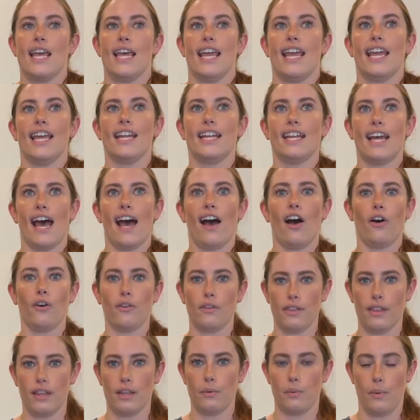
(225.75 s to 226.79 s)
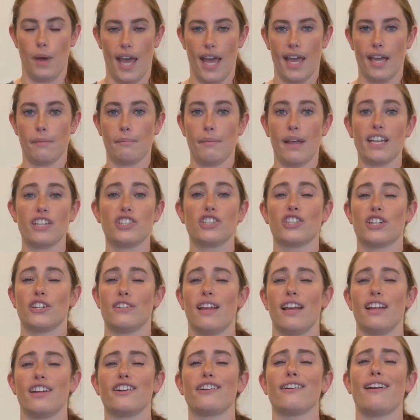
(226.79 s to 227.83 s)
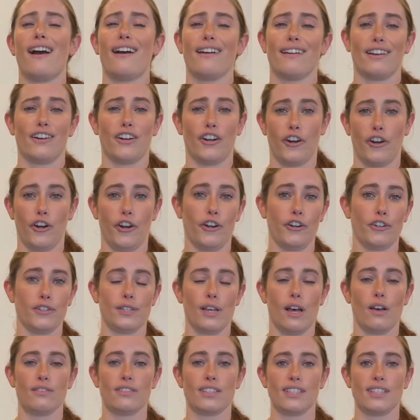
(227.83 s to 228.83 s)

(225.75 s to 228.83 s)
in a healthy way and make sure that you're not gonna hurt yourself,